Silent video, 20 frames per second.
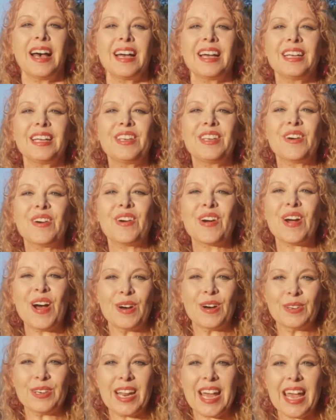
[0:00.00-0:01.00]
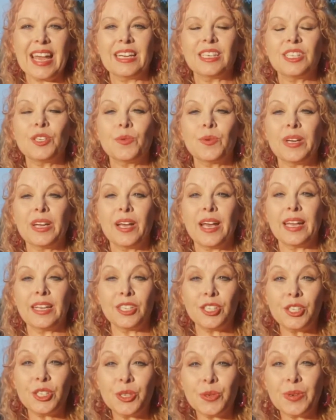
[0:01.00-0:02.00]
your own
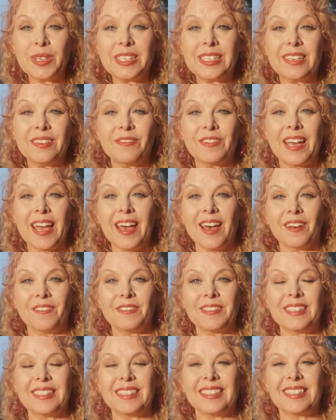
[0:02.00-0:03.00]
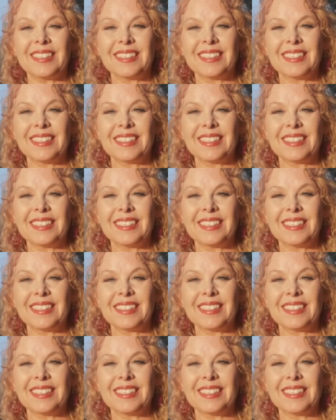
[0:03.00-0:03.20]
intuitive gifts.